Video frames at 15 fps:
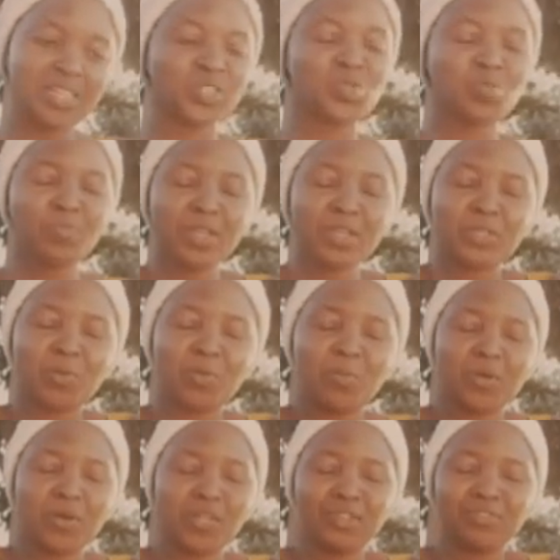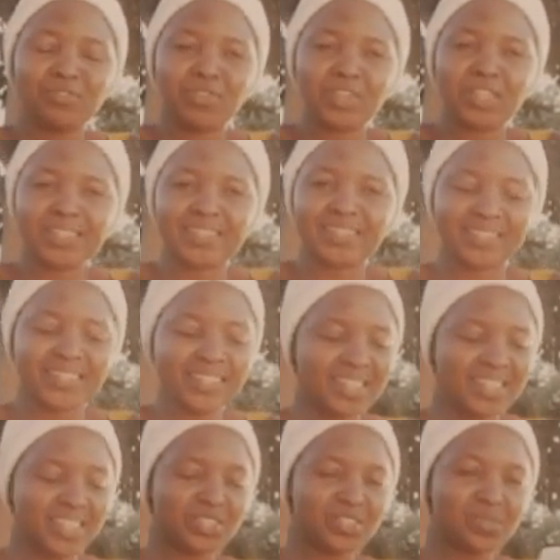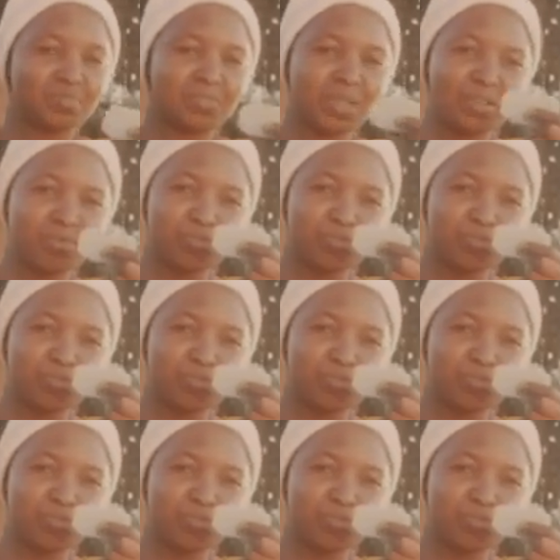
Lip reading: to make your body feel clean, smell